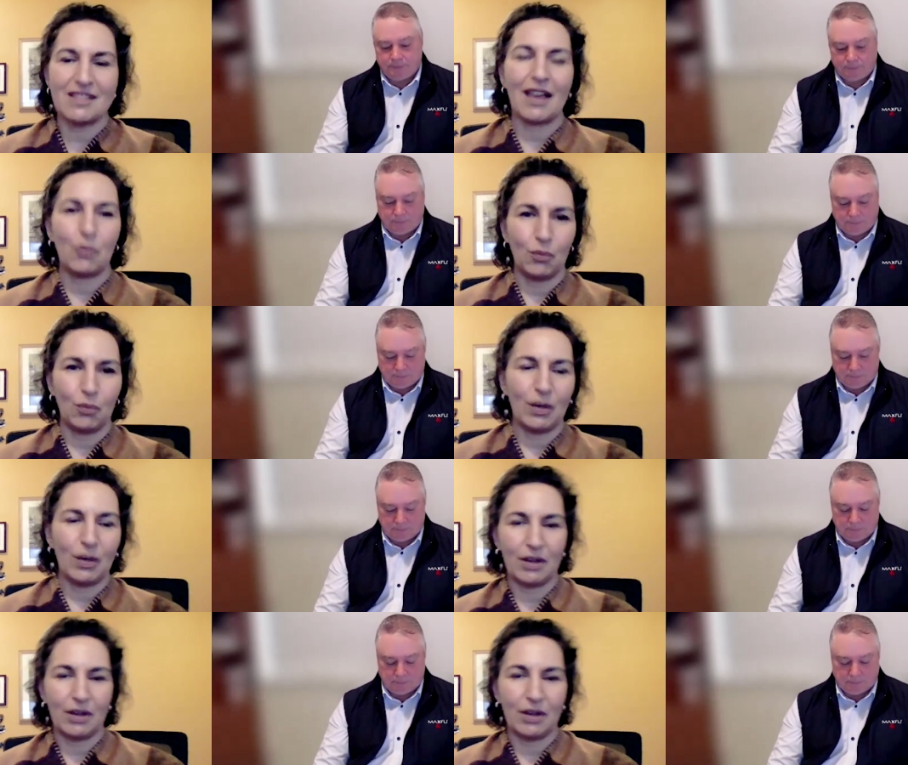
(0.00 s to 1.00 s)
Speaker 1: that we're
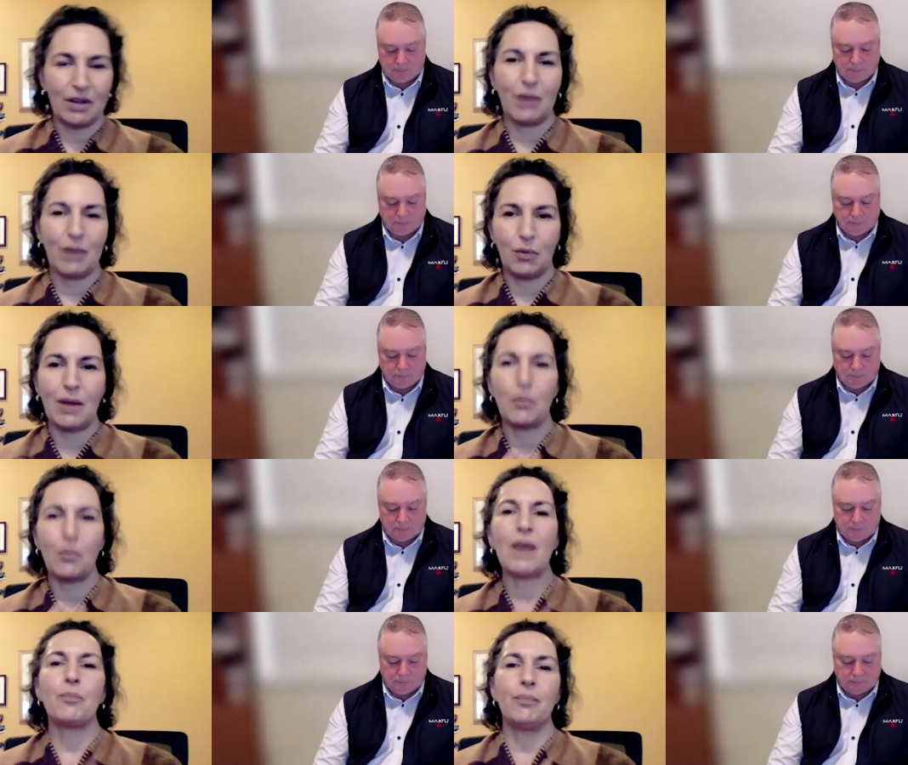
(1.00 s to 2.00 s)
looking, we're,
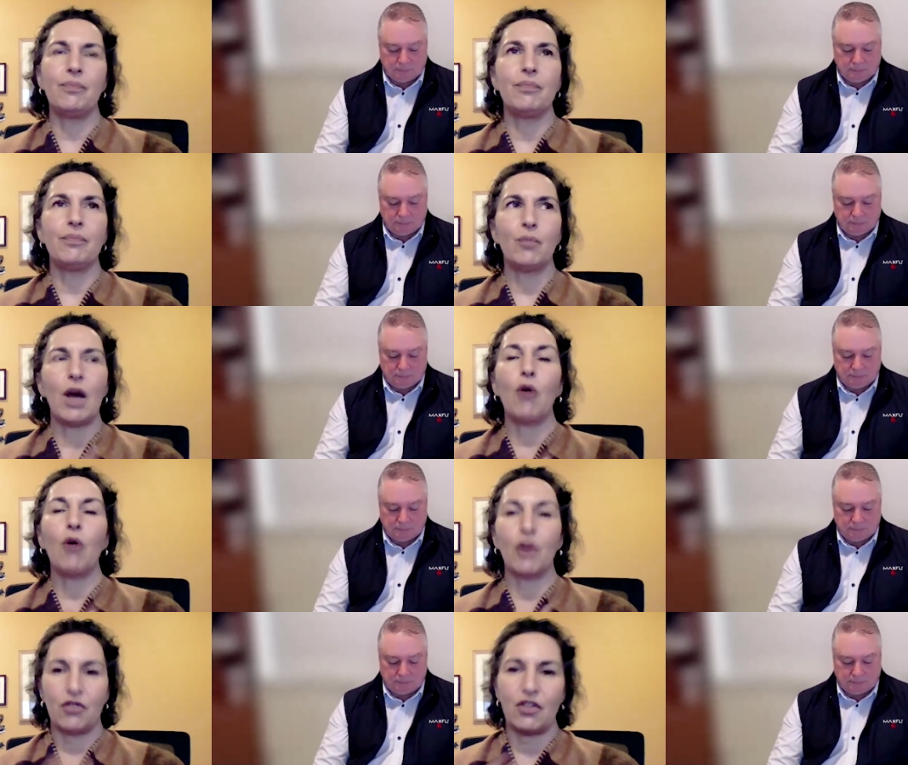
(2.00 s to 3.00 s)
we're, we're
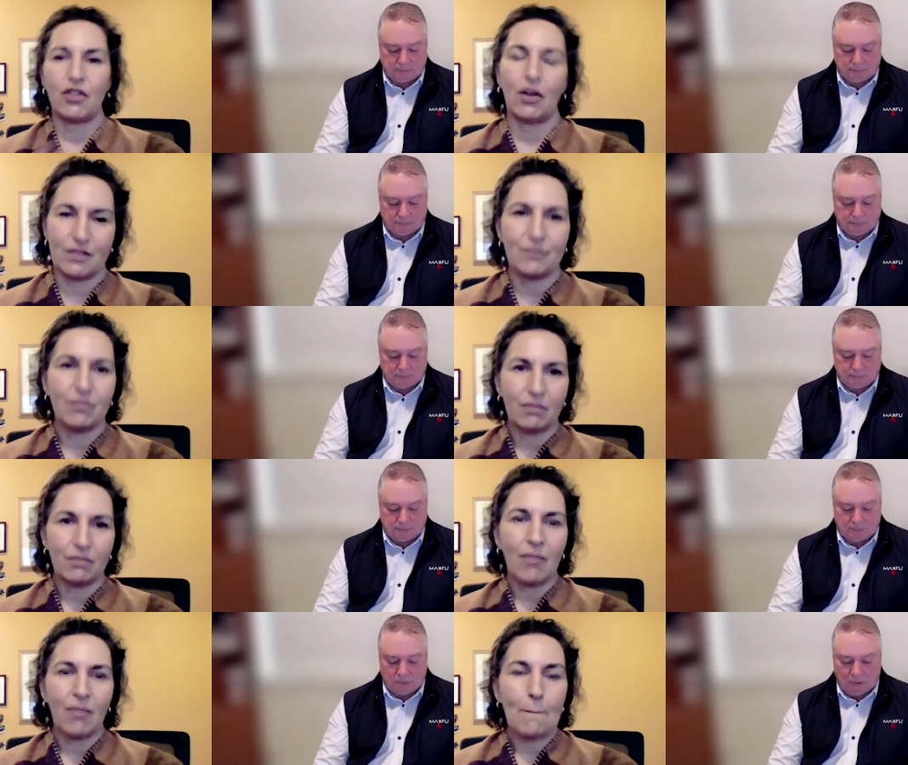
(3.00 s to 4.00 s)
holding on to those.
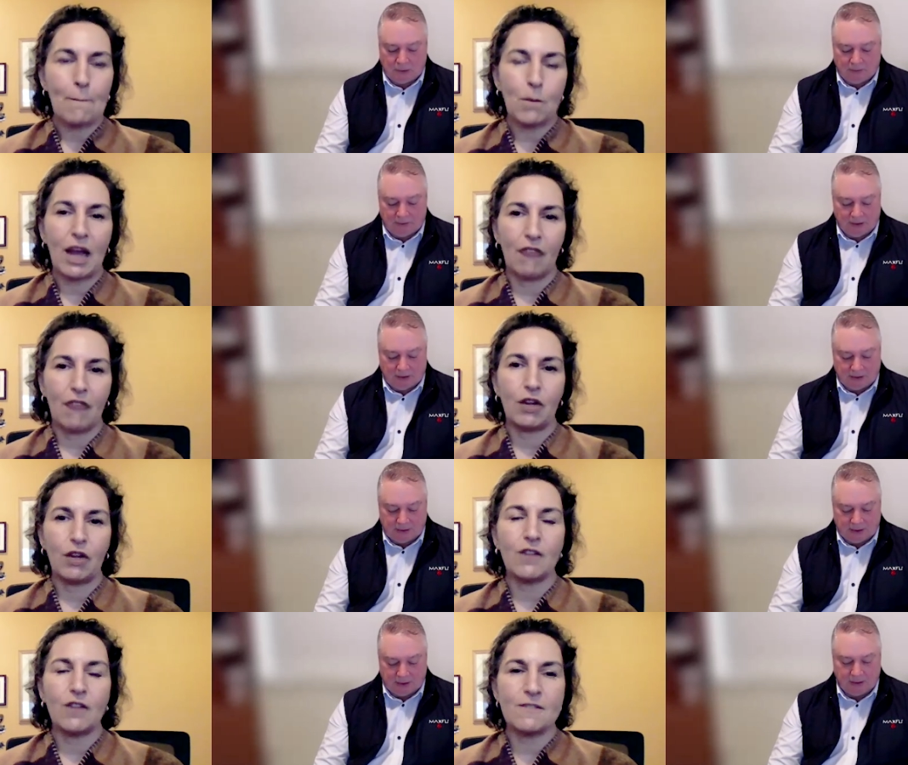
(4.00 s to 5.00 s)
We're um, covering
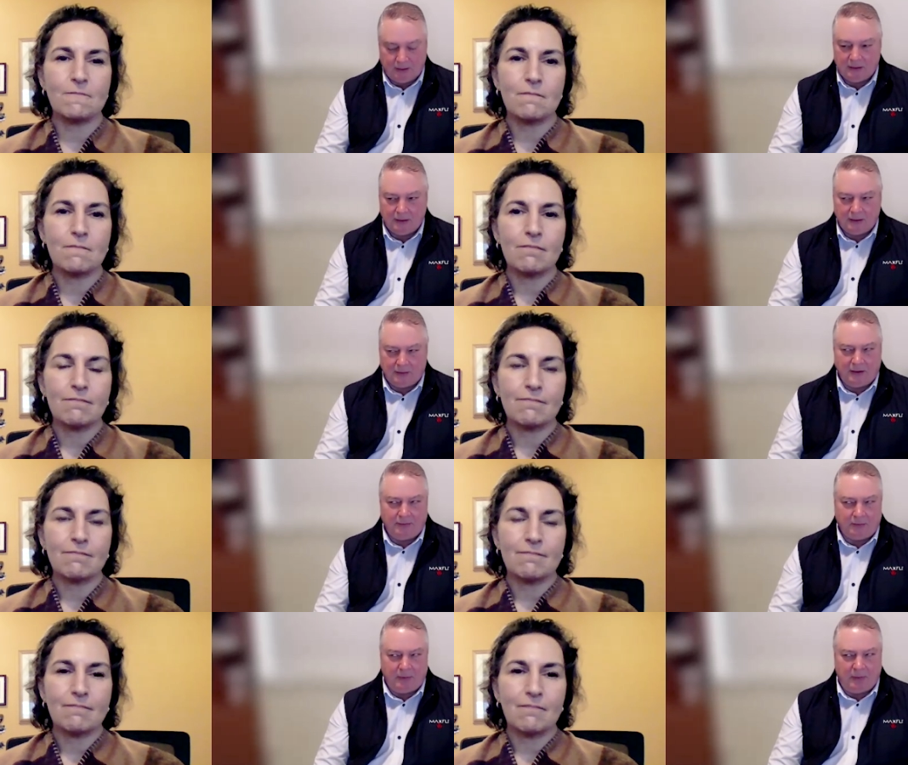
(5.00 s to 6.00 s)
those. I
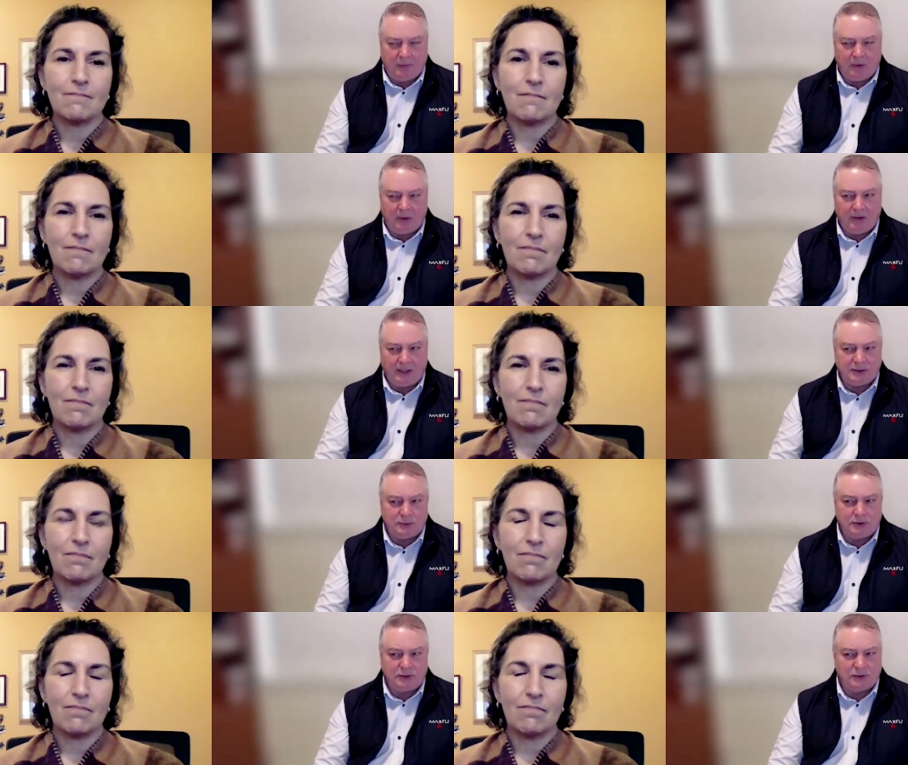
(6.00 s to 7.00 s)
Speaker 2: think from memory, my
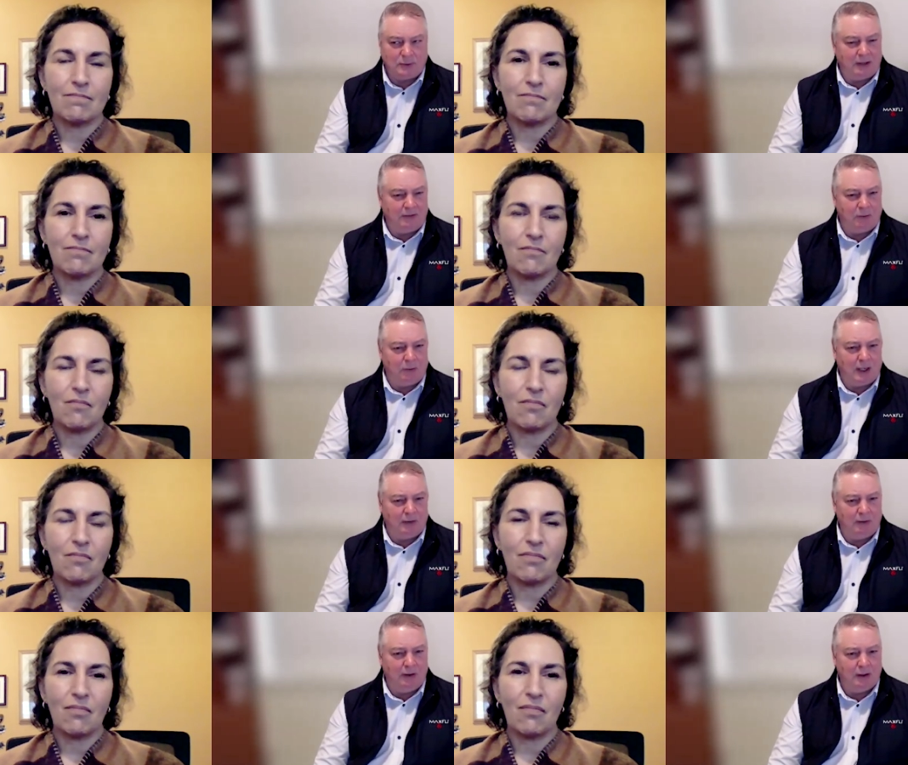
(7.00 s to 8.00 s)
rates was
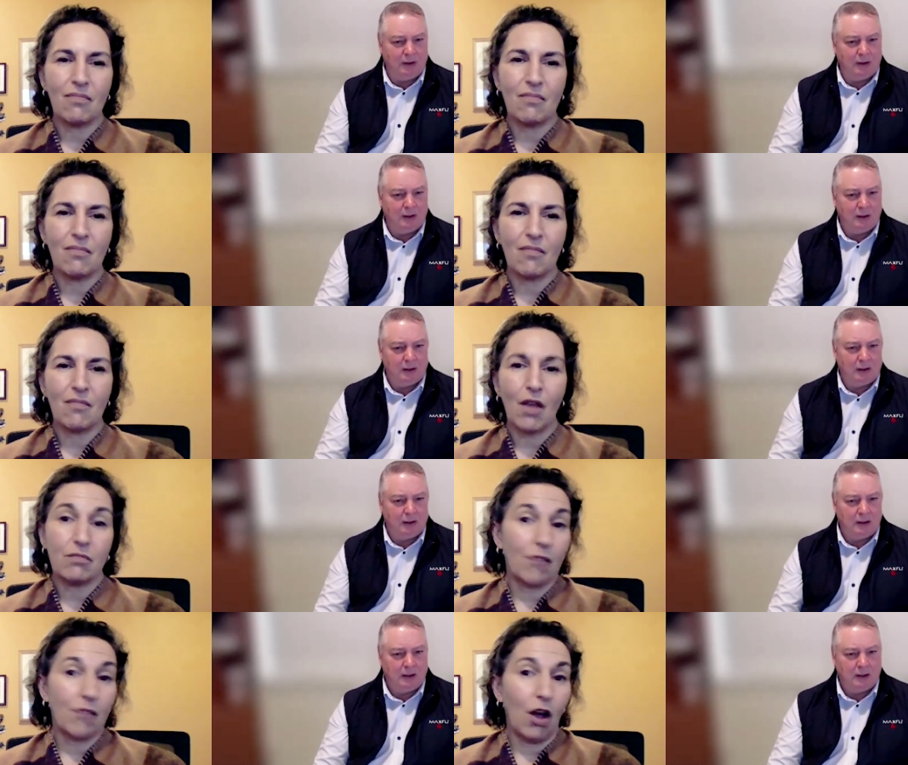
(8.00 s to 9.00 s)
2,400.
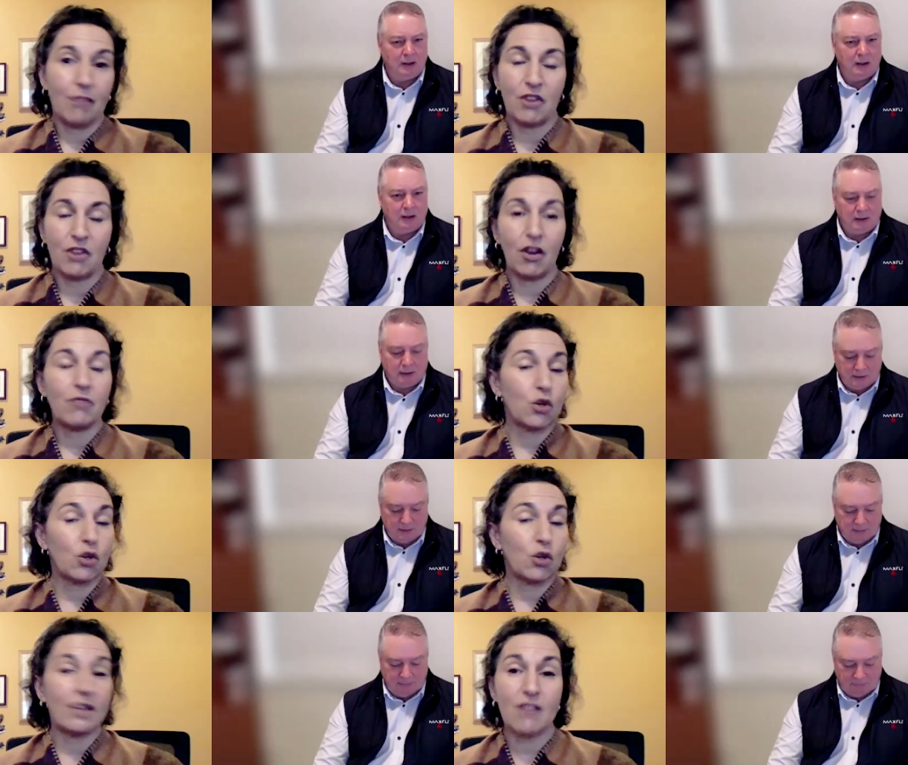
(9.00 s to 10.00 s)
Speaker 1: I don't know.
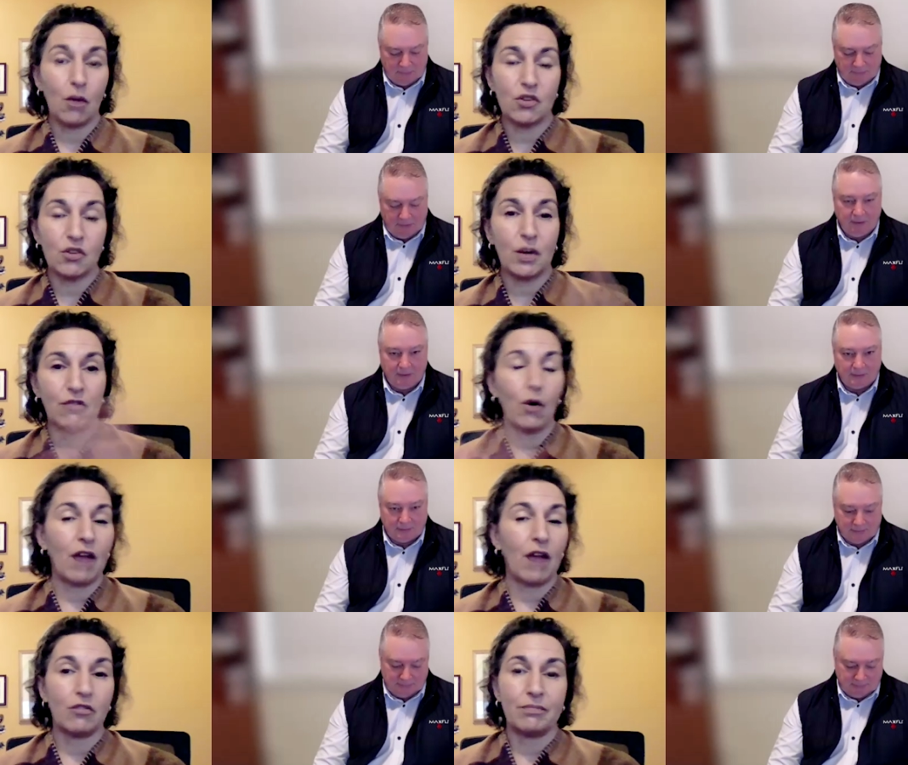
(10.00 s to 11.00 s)
Sure. Let's go with
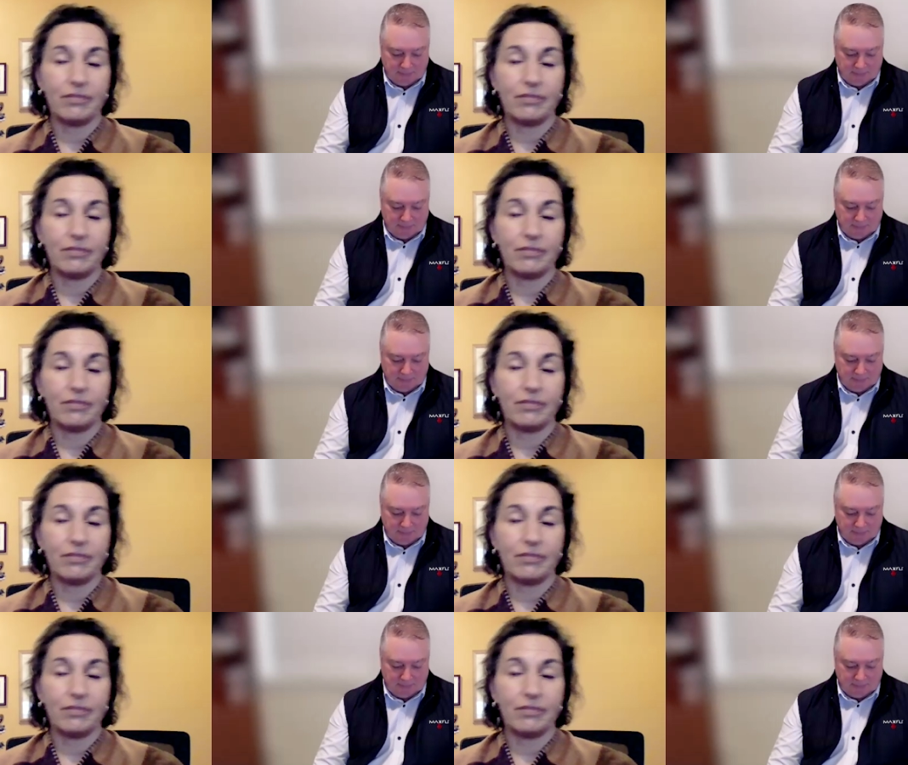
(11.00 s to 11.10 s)
2,400